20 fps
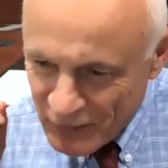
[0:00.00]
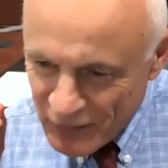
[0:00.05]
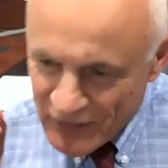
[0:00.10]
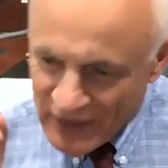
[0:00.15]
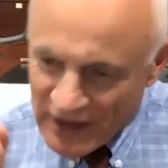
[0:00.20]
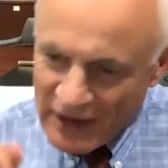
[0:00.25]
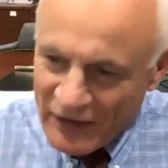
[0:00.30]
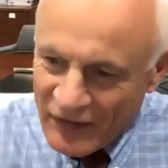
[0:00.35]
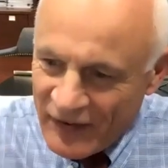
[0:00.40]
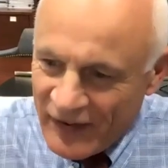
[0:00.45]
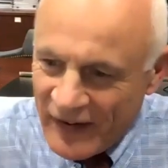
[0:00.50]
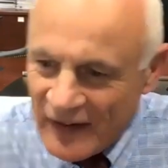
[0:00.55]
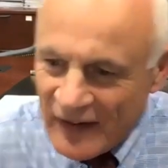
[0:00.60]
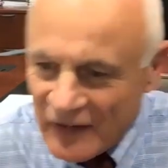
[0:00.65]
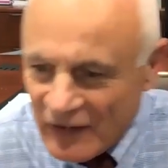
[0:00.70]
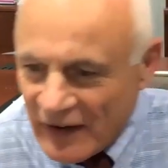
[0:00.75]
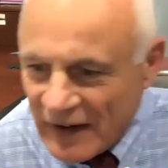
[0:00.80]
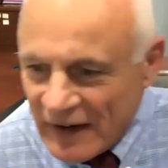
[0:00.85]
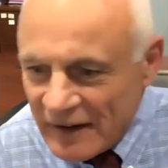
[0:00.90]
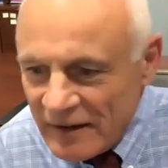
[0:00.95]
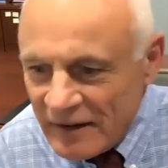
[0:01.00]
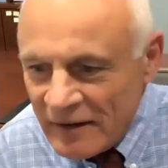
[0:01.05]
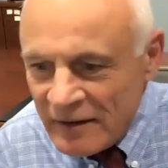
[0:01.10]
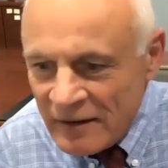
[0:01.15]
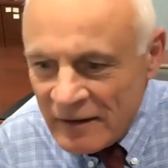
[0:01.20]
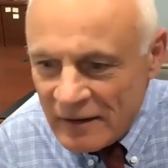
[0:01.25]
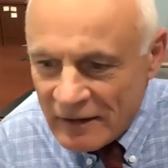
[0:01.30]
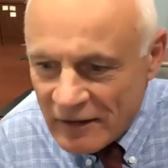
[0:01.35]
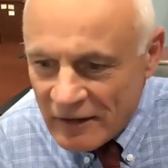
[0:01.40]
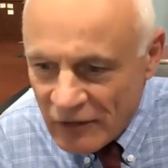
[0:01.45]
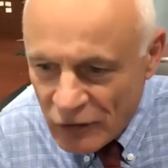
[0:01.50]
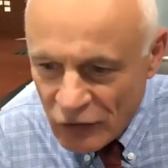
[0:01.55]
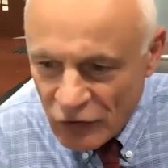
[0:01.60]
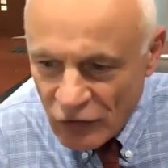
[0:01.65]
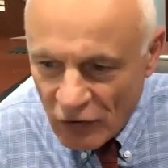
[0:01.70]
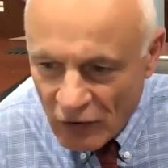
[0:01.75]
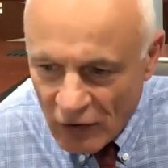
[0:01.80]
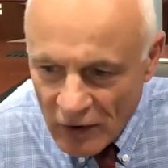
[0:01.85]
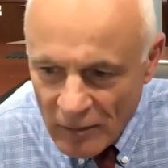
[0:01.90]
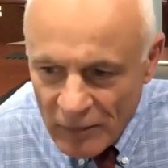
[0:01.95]
pronouncing it right, to
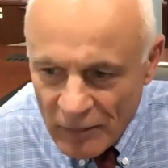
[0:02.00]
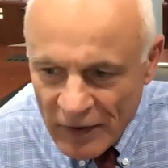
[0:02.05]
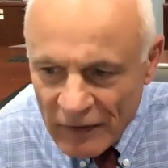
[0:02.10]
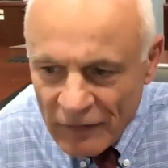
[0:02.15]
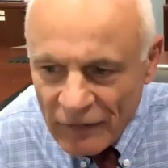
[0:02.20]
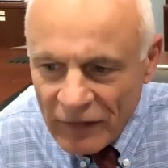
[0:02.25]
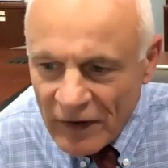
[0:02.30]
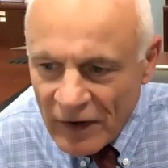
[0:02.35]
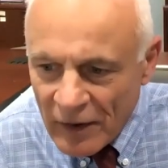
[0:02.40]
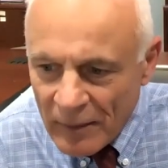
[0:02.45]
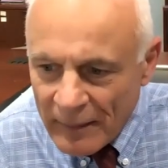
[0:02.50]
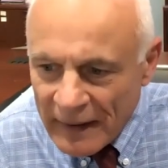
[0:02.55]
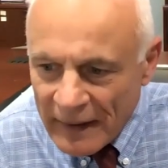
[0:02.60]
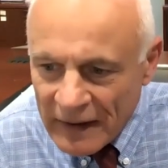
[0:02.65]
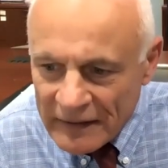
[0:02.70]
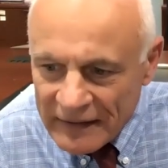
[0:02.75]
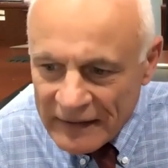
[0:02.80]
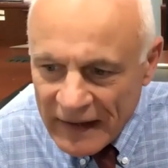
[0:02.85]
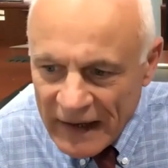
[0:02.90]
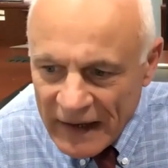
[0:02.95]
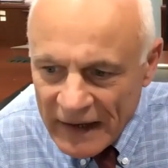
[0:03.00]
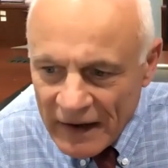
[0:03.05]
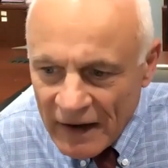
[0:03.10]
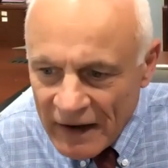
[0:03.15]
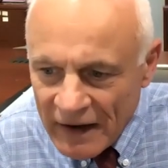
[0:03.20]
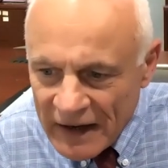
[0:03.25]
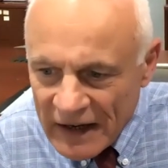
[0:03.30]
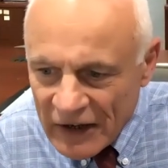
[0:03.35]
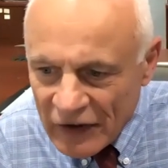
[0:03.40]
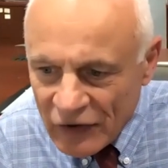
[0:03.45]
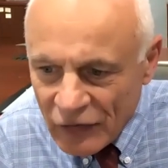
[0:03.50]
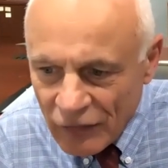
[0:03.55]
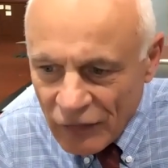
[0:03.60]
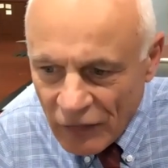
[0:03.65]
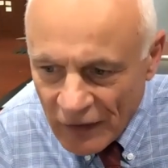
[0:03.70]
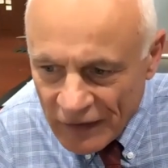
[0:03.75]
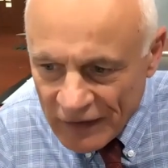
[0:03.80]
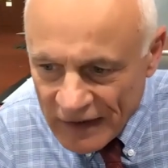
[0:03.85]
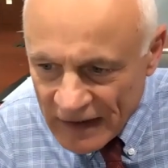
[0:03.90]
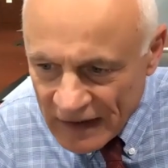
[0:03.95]
talk briefly about NIH
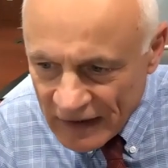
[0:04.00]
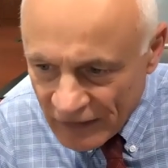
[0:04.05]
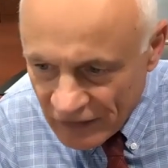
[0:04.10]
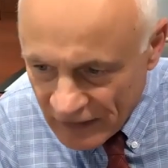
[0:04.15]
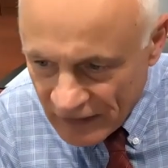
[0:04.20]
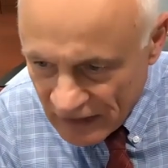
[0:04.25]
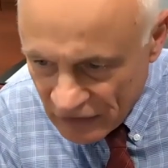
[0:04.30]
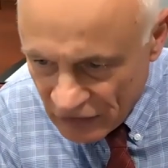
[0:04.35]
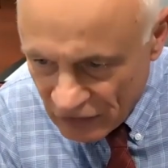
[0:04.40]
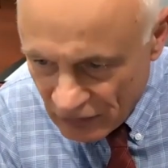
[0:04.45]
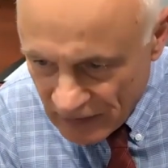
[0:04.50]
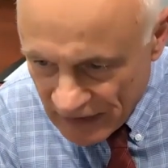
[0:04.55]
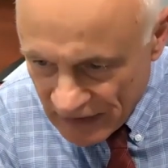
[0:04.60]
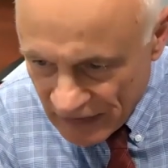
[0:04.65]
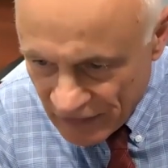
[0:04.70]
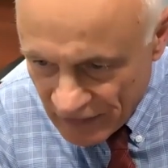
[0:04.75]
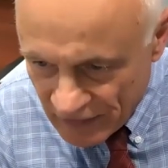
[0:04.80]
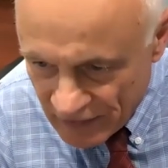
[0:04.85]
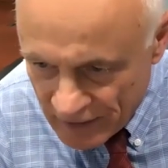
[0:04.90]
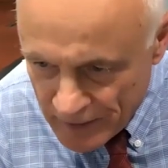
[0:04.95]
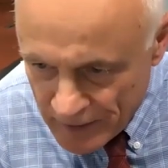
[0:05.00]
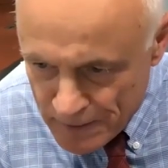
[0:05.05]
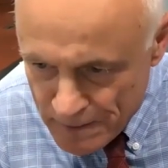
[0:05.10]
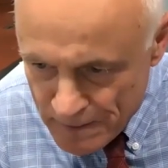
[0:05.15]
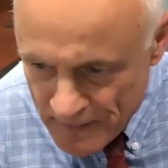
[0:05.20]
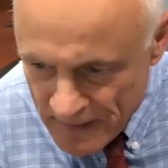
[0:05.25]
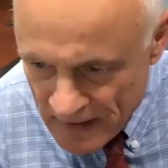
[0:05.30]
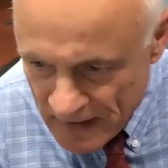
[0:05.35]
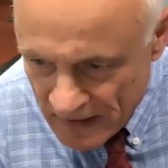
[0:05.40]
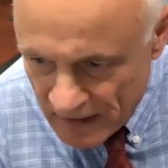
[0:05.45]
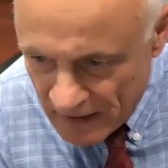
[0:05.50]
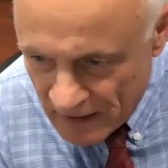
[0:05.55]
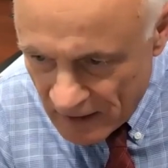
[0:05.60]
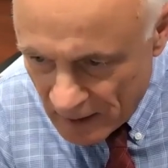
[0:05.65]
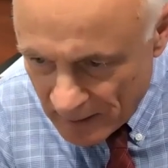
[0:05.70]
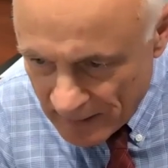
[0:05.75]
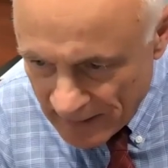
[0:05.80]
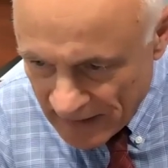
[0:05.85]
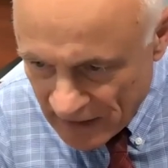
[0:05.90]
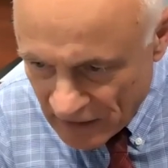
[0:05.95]
funding situation
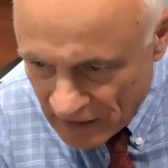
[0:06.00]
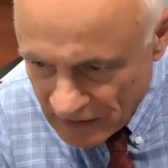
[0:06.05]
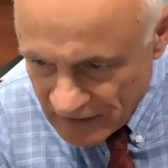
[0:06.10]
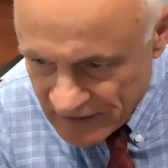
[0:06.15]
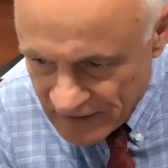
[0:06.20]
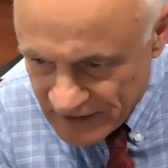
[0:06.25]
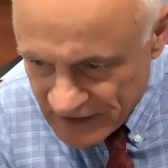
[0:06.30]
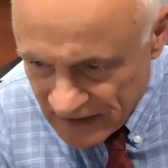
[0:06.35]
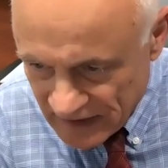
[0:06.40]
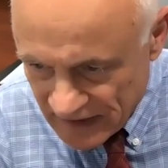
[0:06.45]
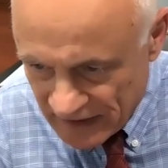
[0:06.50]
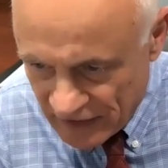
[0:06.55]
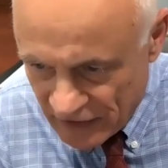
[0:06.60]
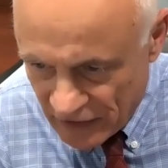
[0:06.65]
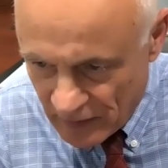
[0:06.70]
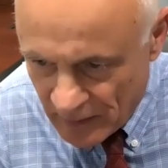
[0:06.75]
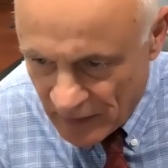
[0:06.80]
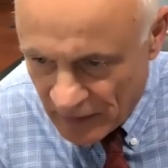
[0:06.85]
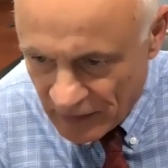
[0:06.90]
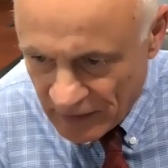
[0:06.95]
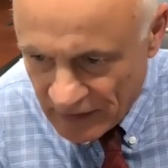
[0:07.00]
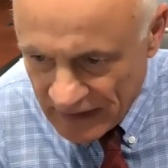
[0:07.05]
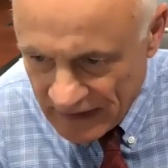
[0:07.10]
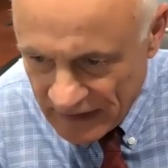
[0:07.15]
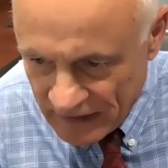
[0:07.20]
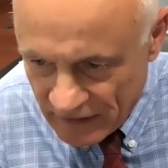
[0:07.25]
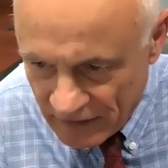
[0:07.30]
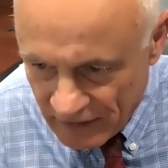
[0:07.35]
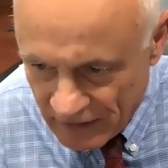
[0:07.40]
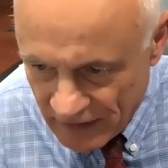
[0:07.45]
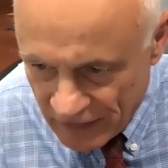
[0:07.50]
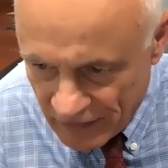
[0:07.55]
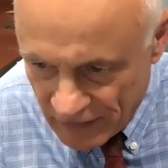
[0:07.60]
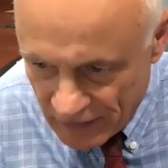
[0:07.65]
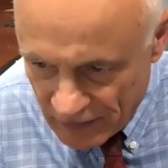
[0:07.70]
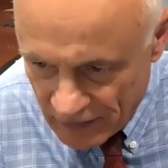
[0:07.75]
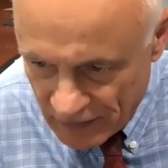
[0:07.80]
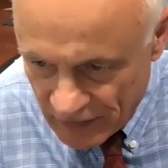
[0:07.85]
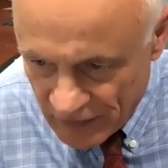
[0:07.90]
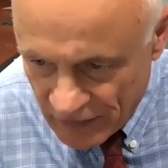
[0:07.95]
about scleroderma-related
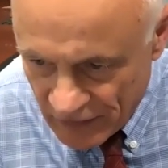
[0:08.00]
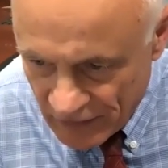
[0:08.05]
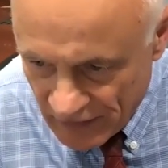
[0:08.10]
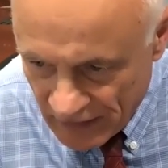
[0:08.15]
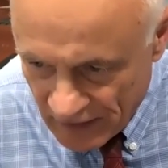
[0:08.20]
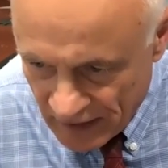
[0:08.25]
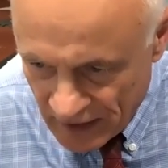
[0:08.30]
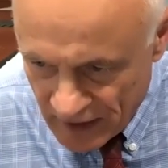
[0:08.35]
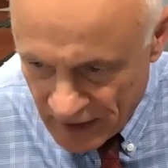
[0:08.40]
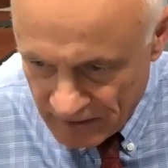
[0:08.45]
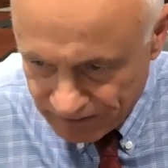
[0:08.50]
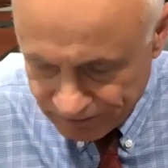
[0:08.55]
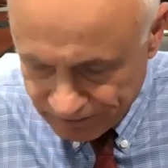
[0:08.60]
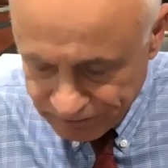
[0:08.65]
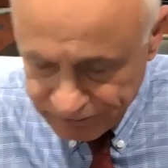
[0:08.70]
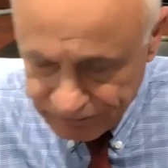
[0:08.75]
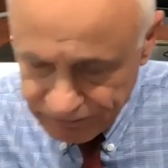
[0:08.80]
research. So